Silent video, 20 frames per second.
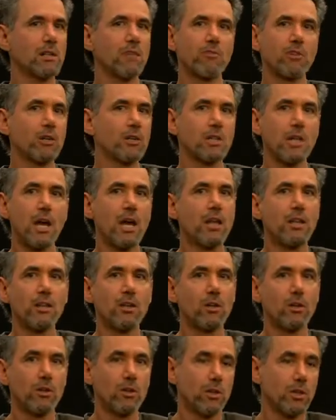Of course, the
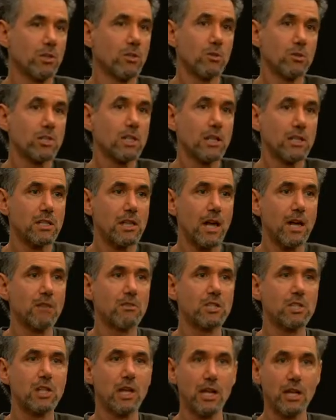good news, as
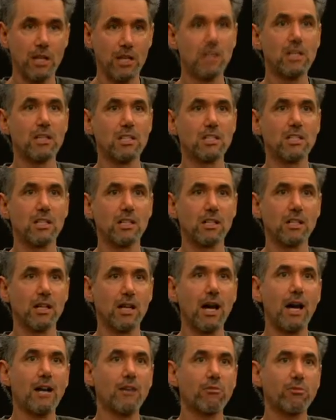I've said at this
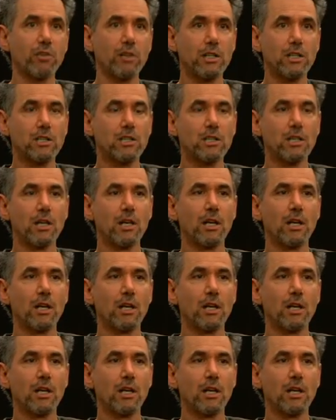conference,